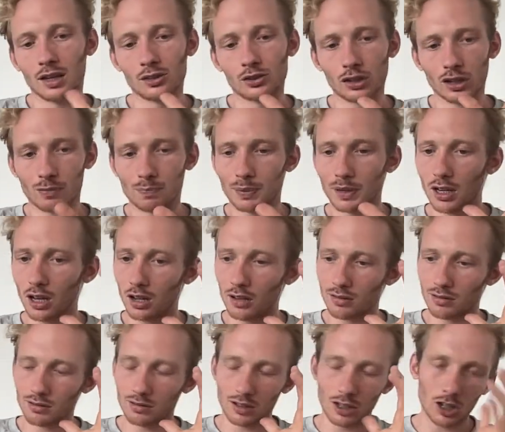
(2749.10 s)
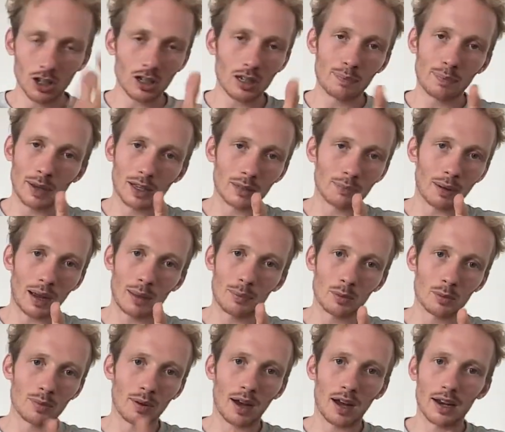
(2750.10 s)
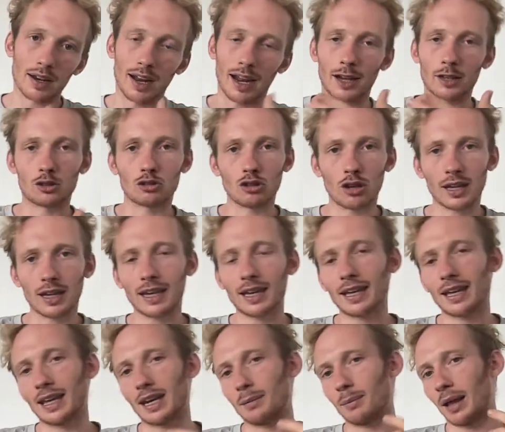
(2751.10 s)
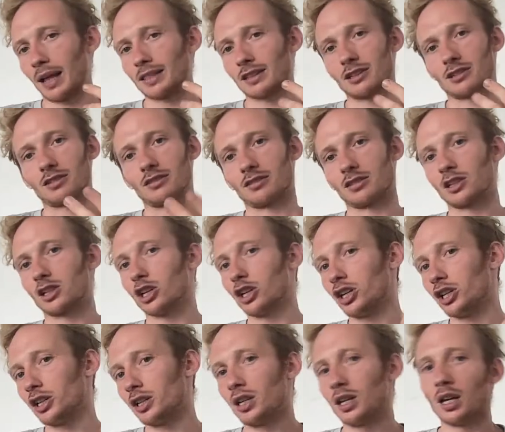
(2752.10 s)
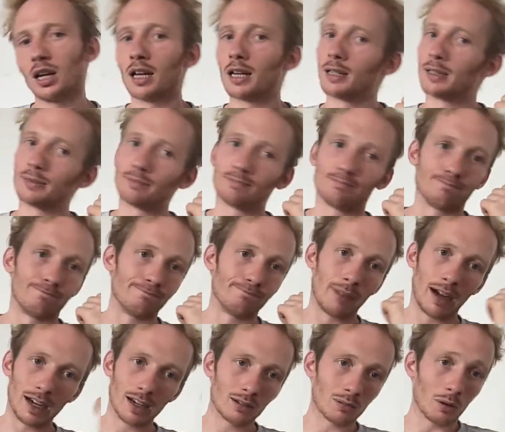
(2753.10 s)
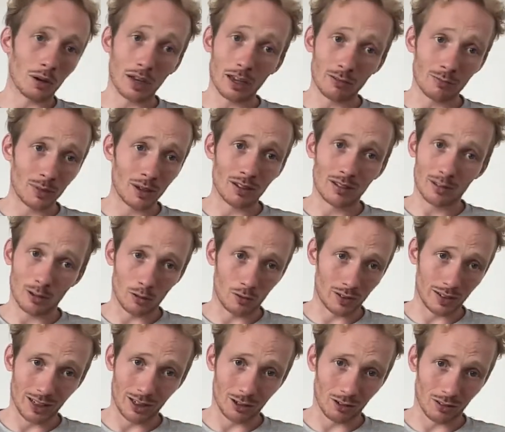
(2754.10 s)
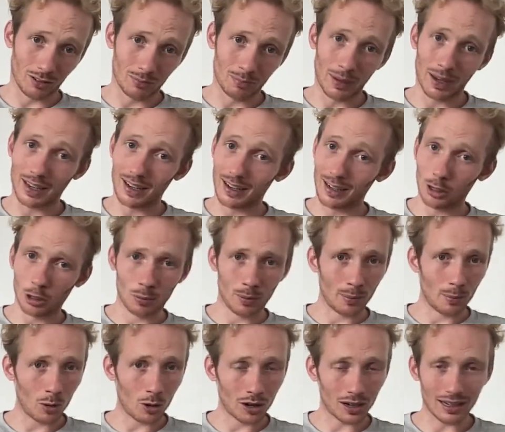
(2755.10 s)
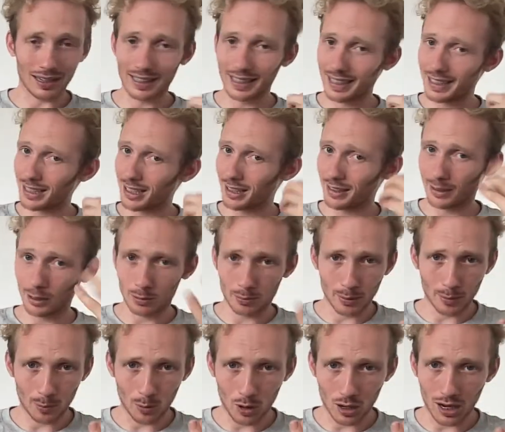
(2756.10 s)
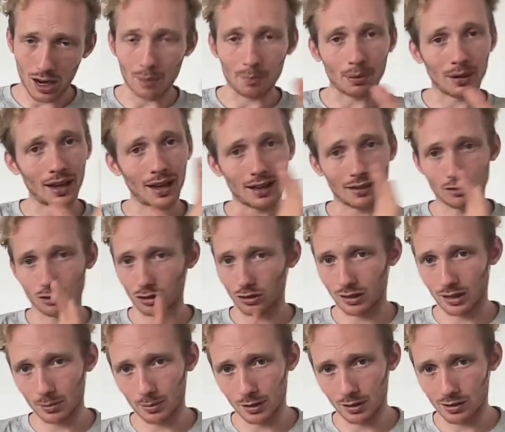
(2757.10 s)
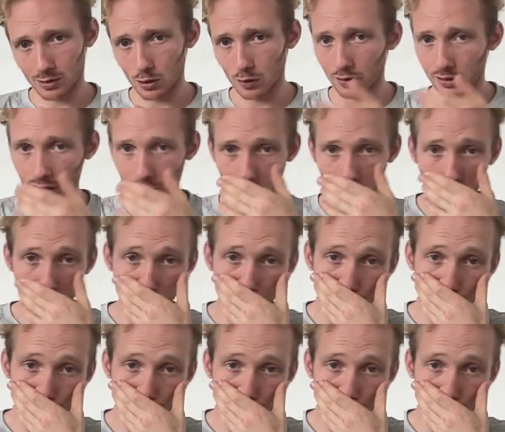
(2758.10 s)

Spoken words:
just because early picked Baimudan, I drink it and I'm like, this is good. Might as well give me a Silver Needle. Make it a little bit more clean, a little bit more complex, and just give me a Silver Needle.